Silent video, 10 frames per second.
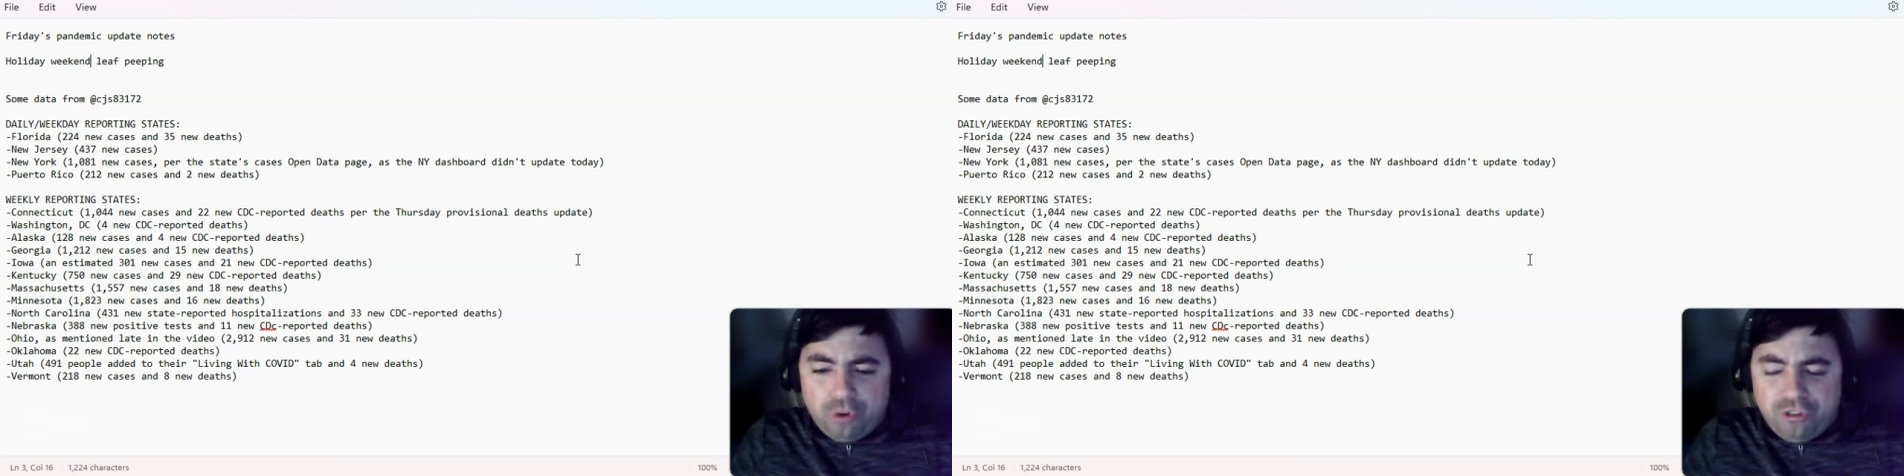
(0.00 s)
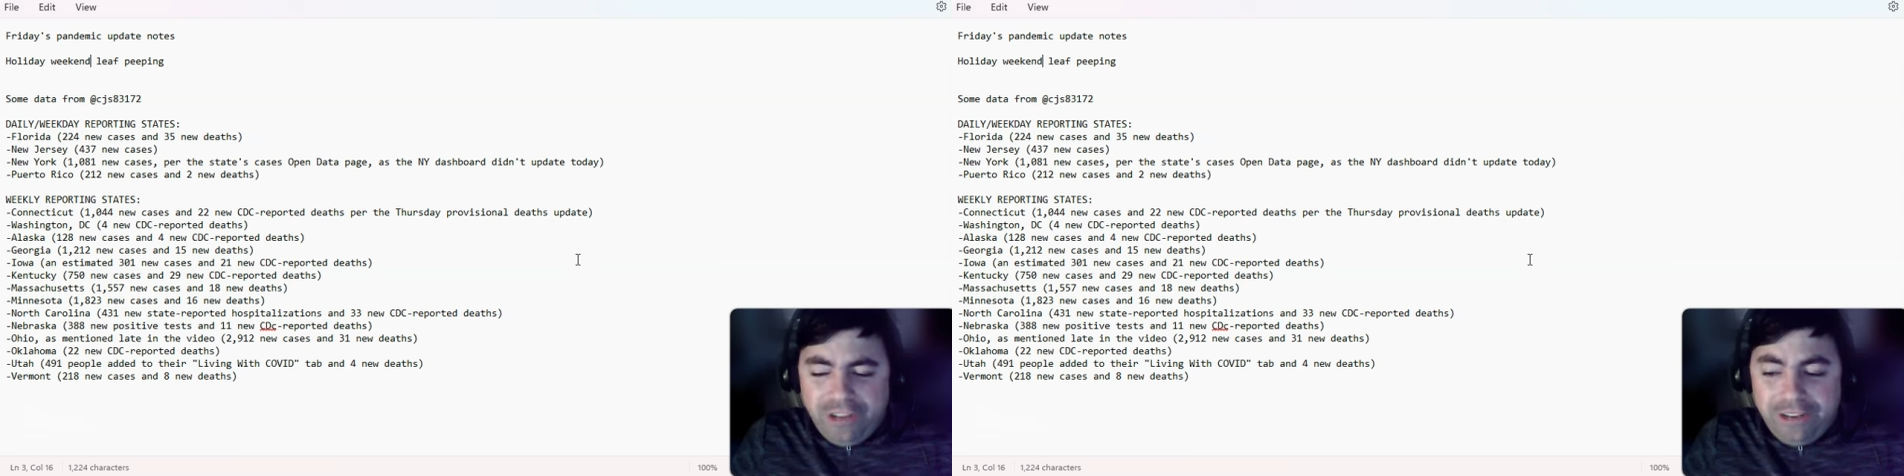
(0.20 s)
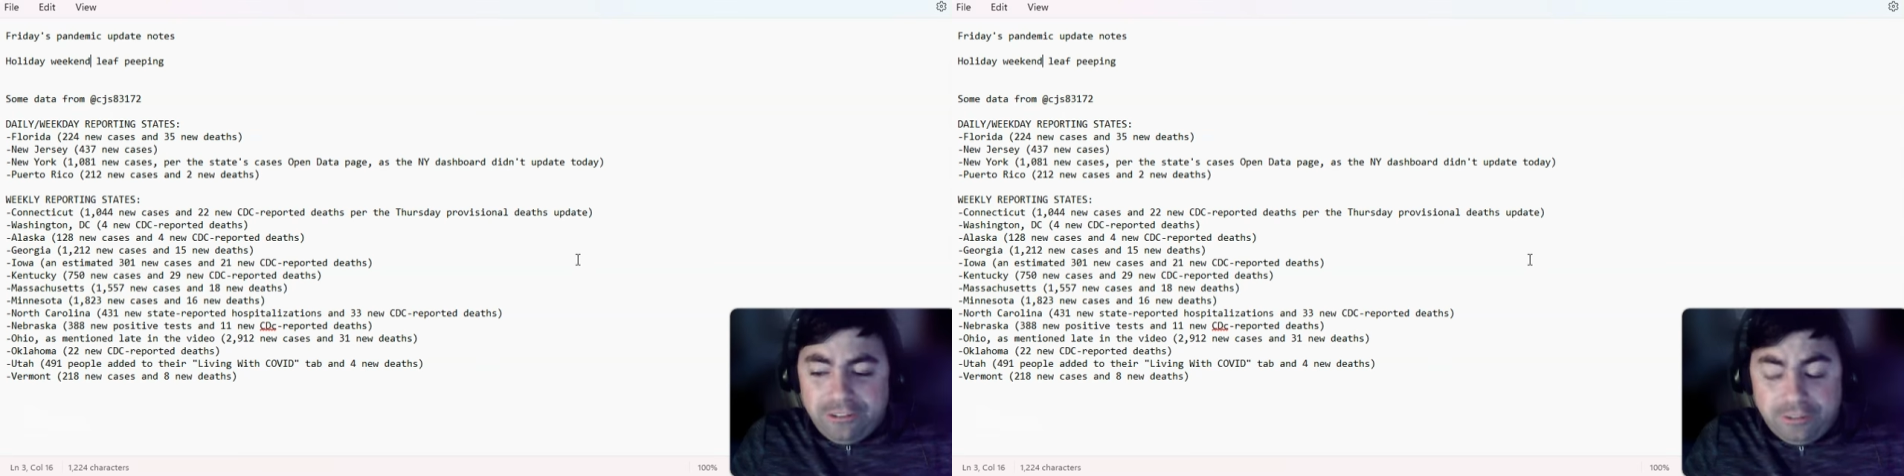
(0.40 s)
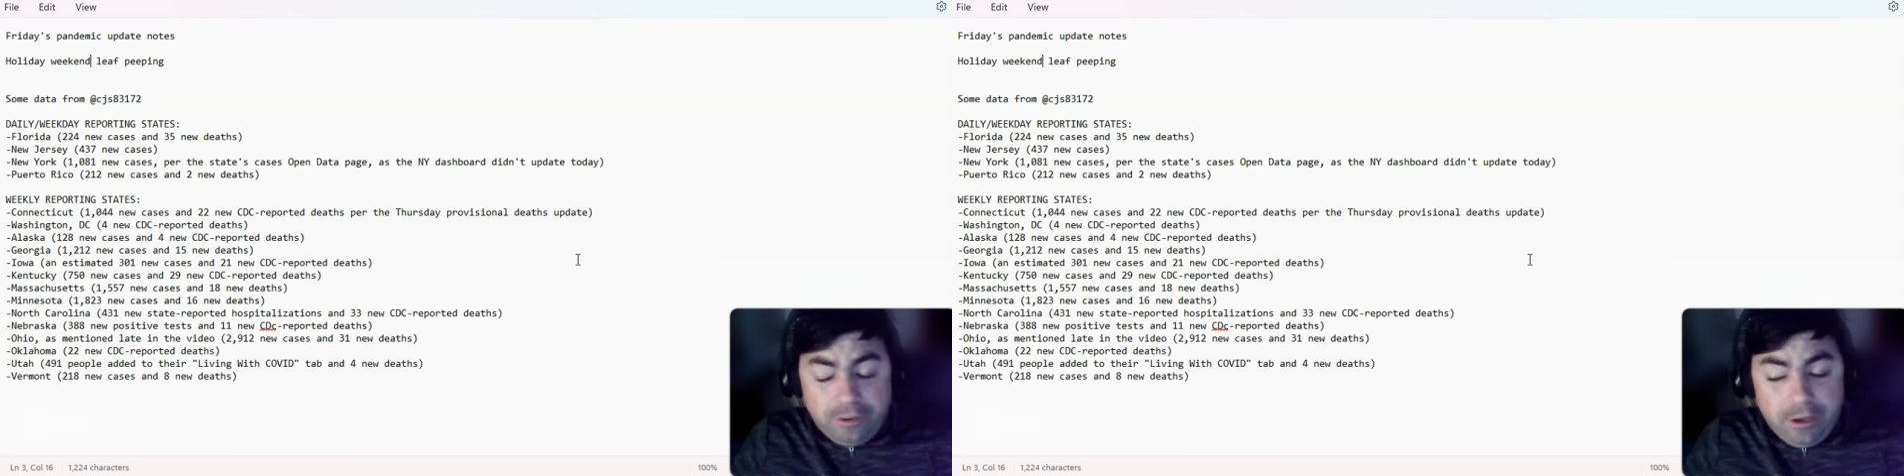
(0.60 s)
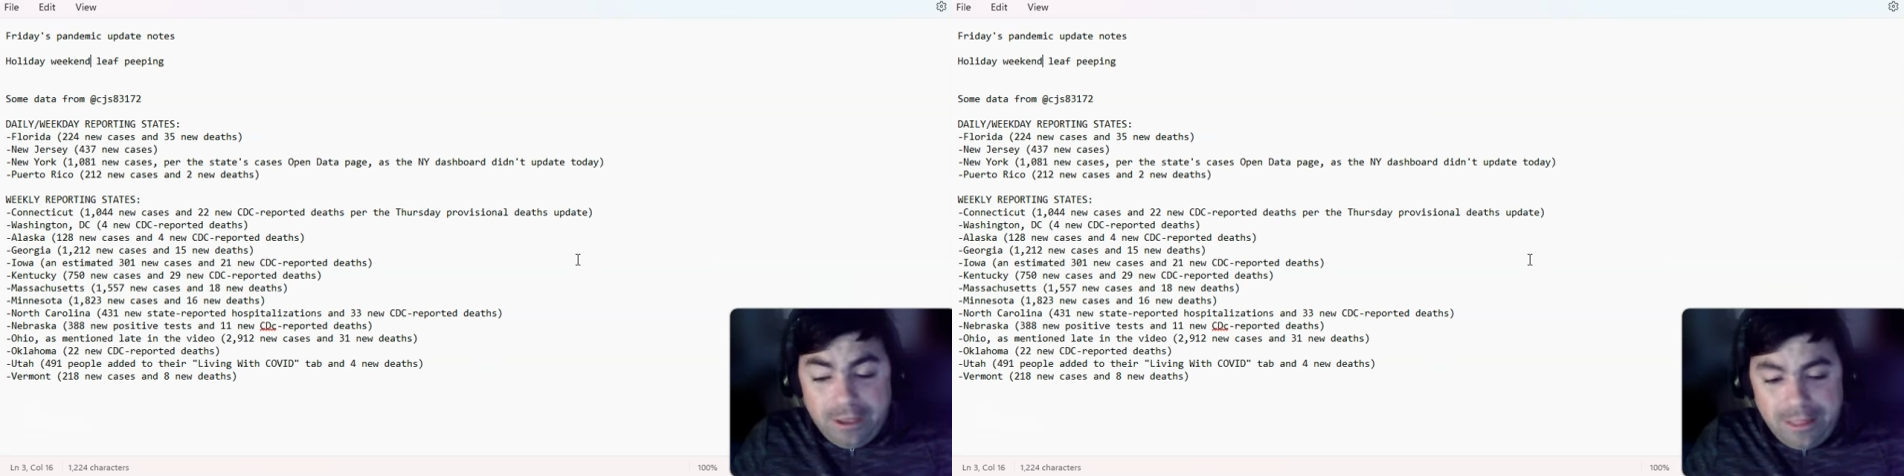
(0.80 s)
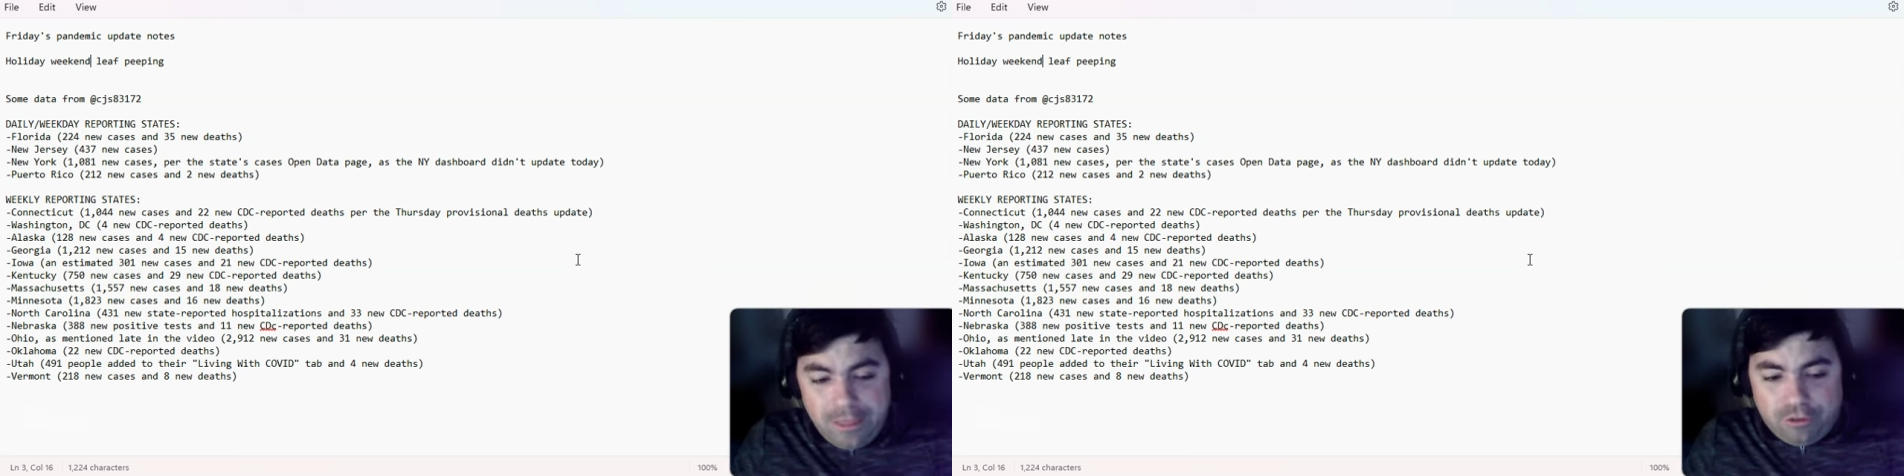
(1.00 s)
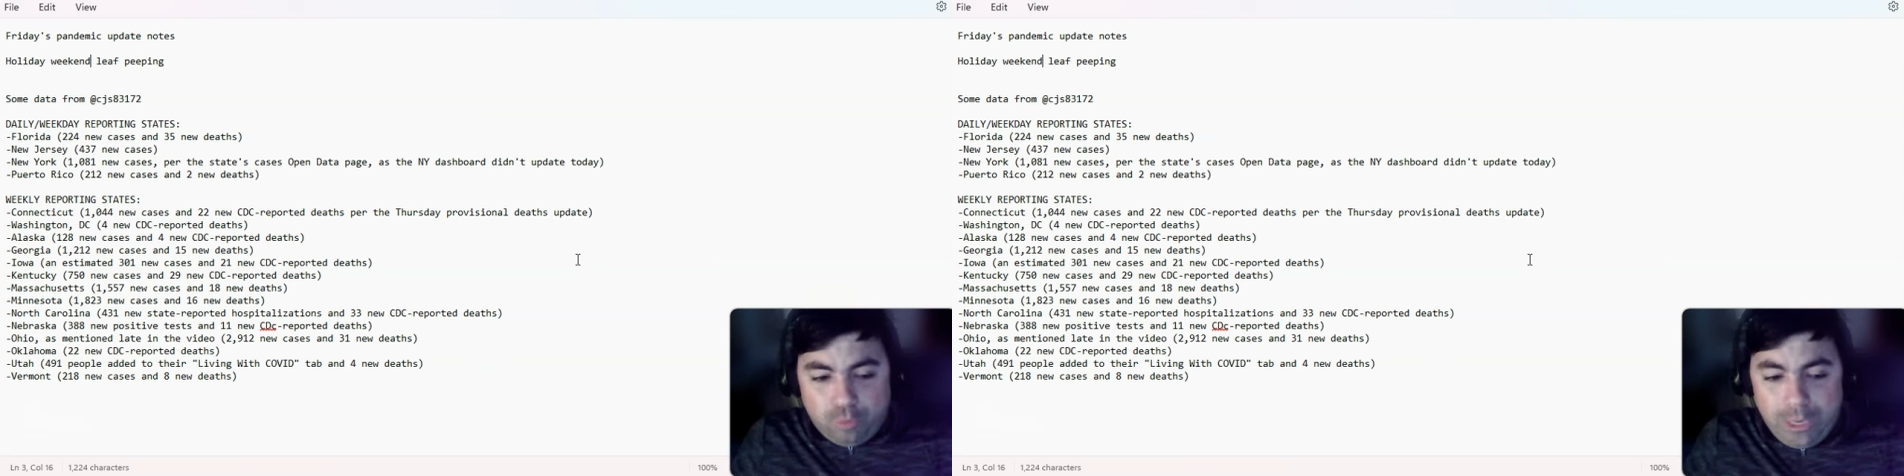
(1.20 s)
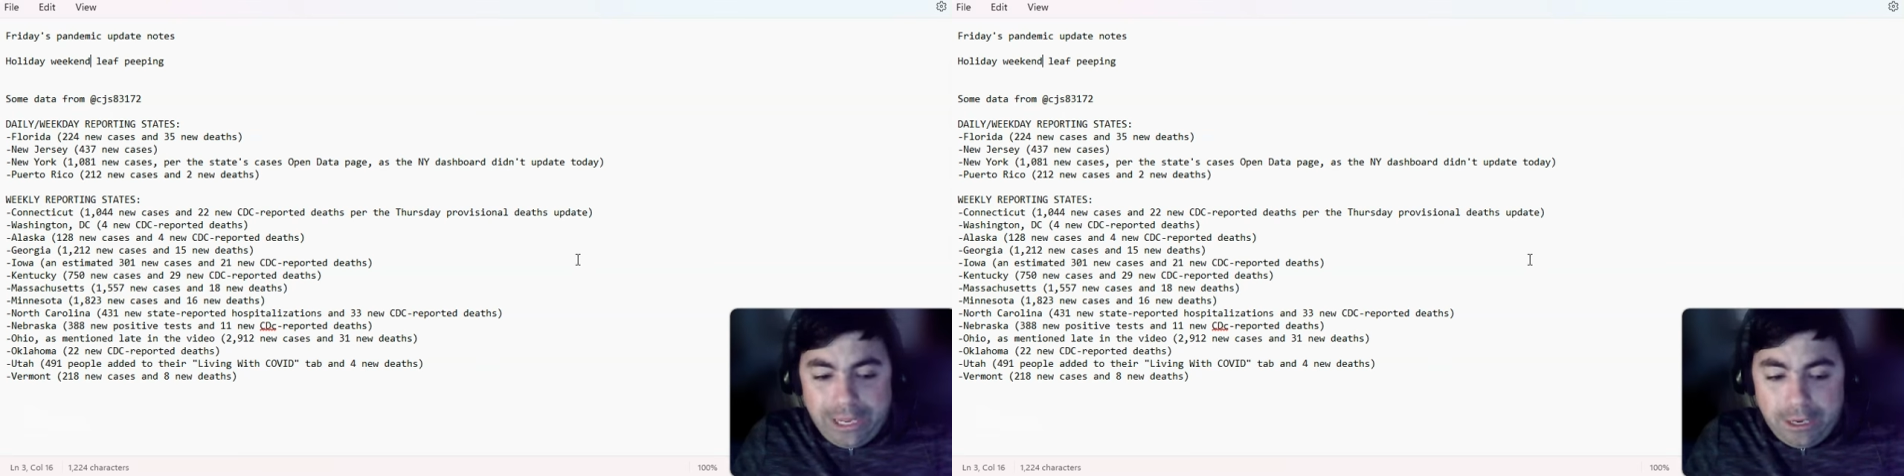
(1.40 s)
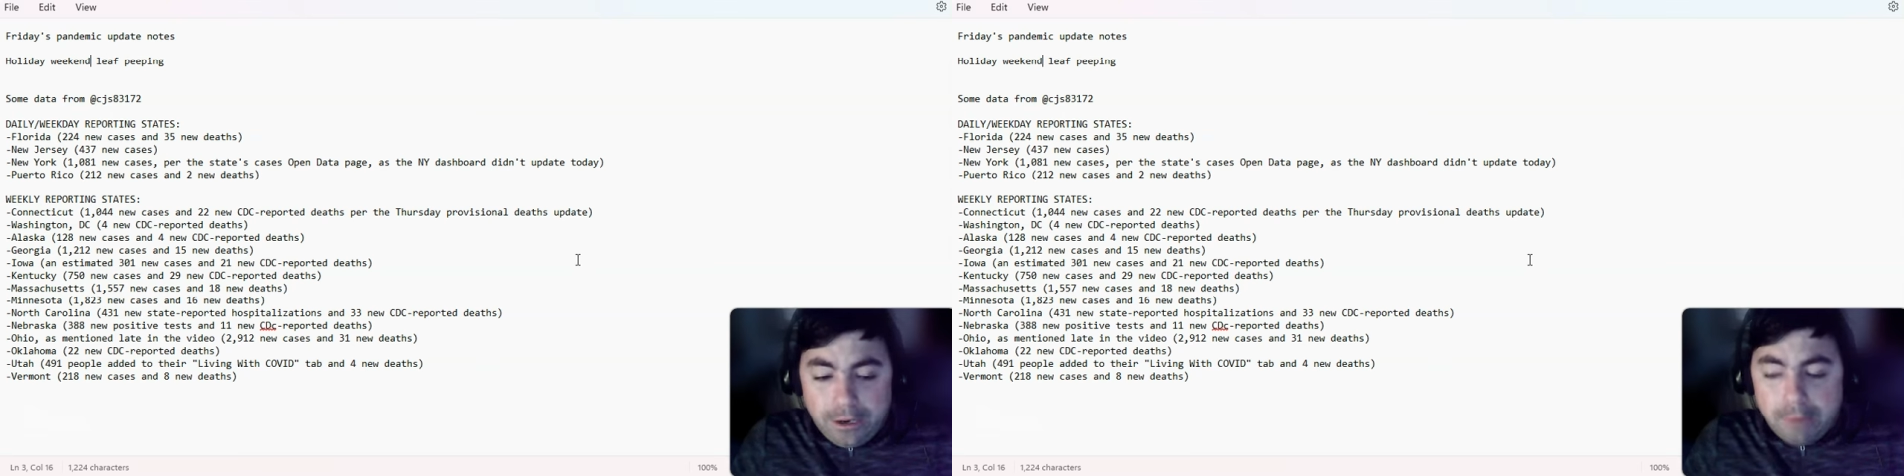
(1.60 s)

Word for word: states this weekend.